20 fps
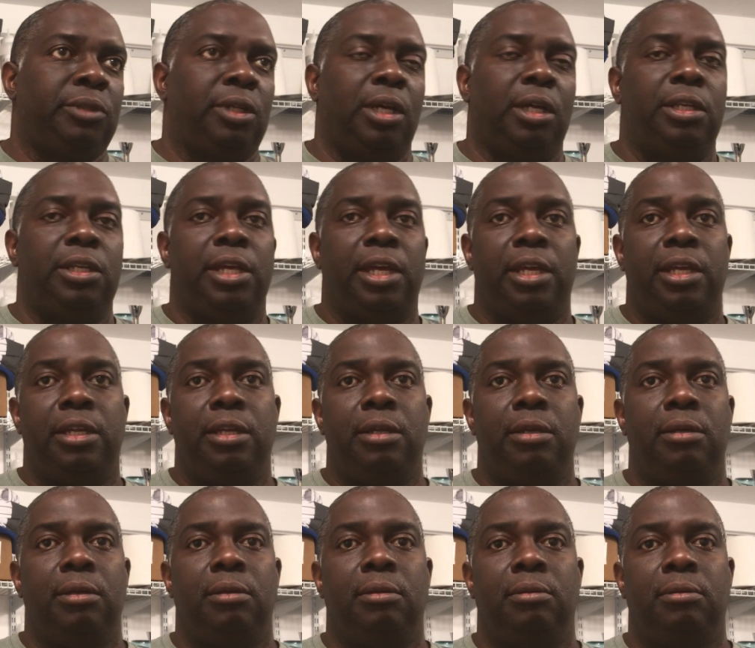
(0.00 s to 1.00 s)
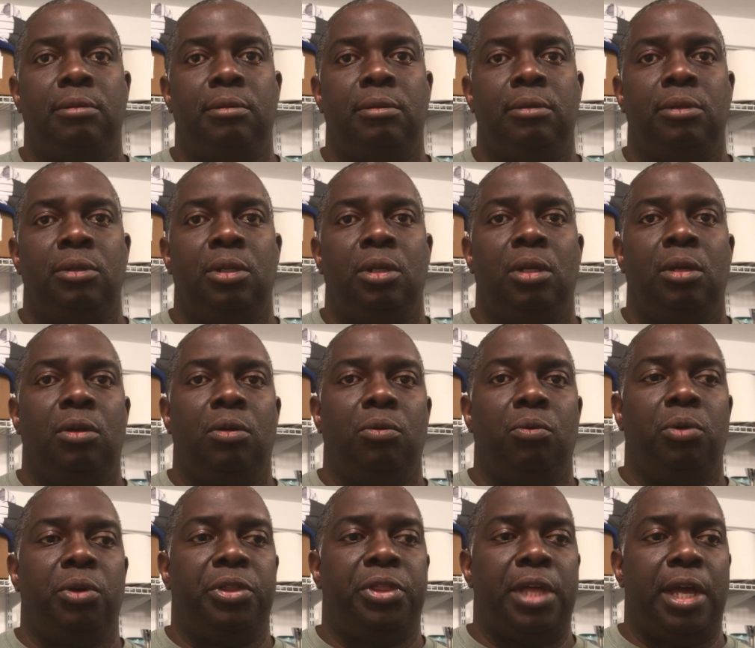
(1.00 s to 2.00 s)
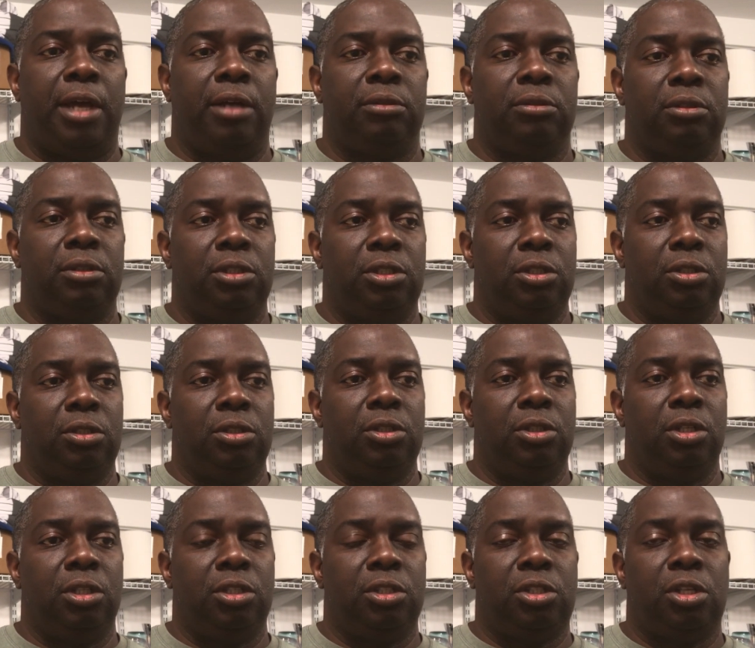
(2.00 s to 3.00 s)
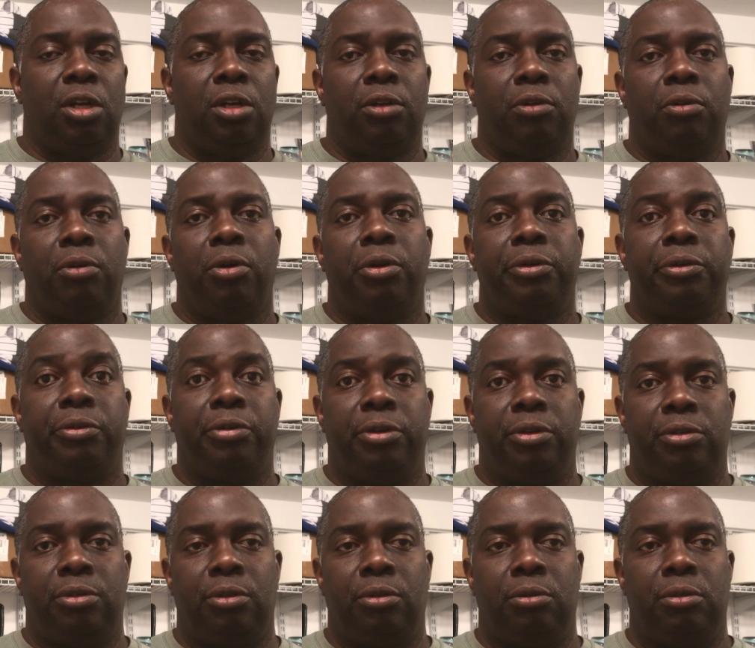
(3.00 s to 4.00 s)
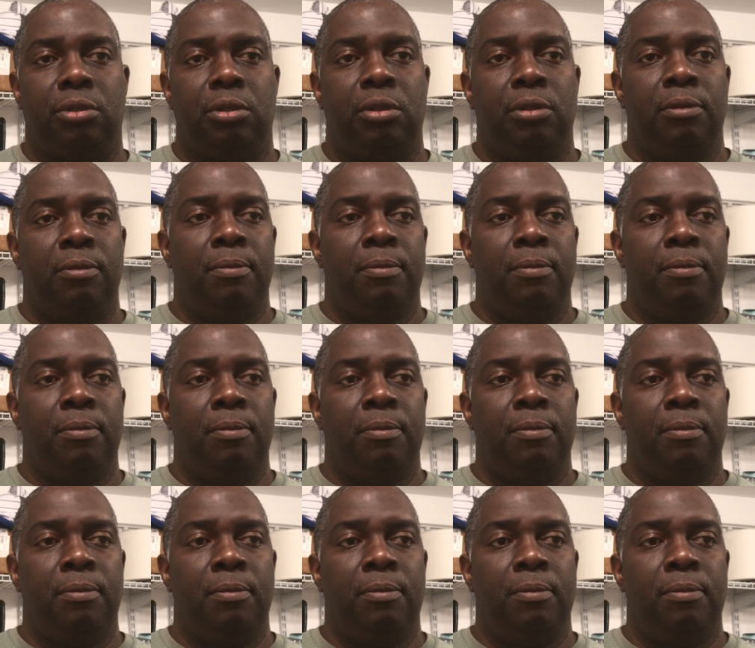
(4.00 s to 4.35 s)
a day without you're going to start growing crystals.